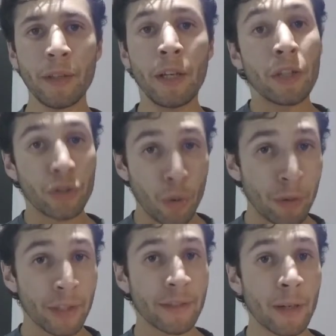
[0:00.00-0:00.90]
So
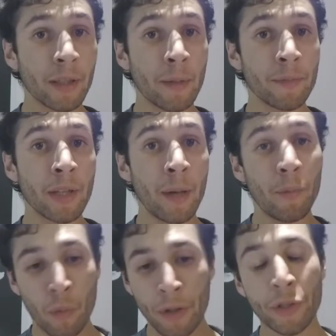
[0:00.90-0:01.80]
when the sun comes
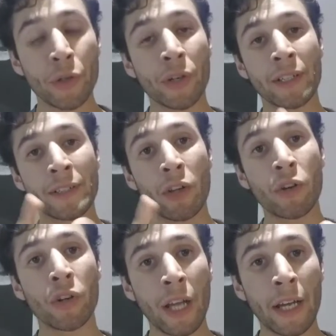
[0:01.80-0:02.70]
up, whether you're a gazelle
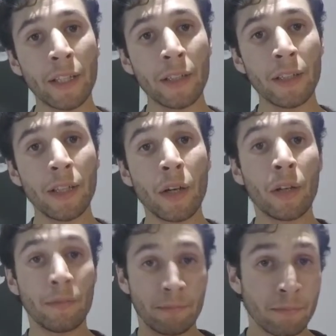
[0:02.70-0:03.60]
or a lion,
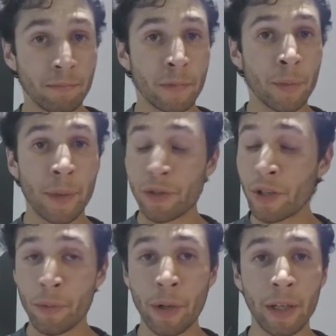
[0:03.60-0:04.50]
you better
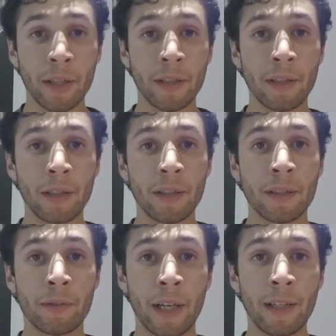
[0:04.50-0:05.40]
start running,
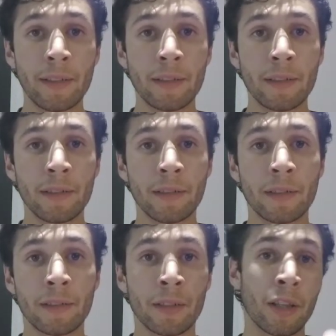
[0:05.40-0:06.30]
right?
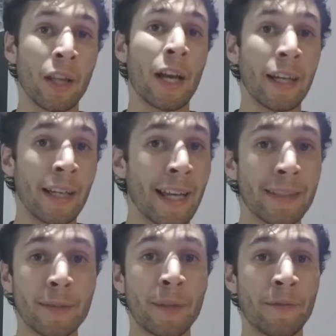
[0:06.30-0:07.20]
The lion
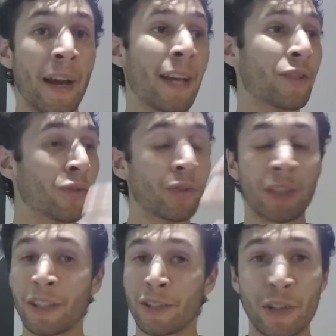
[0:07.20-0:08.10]
has to be faster
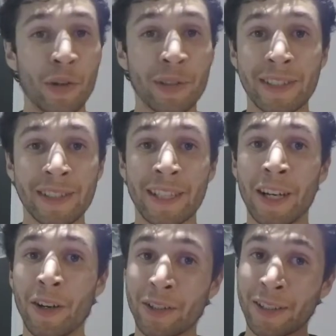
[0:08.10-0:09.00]
than the slowest
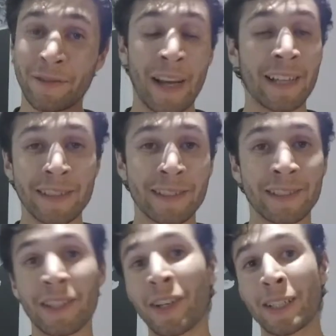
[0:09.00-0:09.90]
gazelle, and the fastest
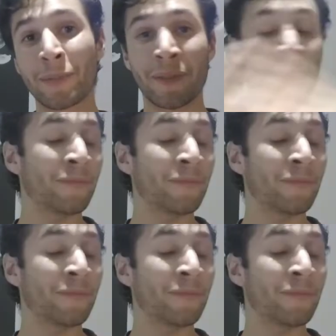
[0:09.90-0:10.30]
gazelle has to be